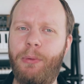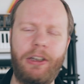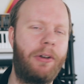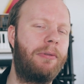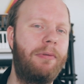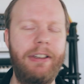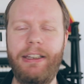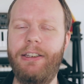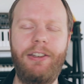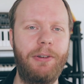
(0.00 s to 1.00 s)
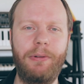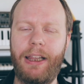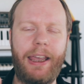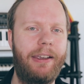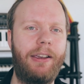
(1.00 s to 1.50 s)
We don't need to
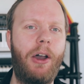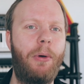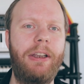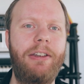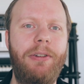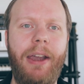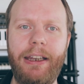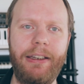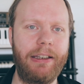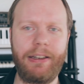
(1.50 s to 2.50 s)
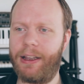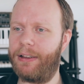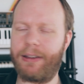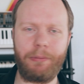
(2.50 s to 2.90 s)
like go into any details.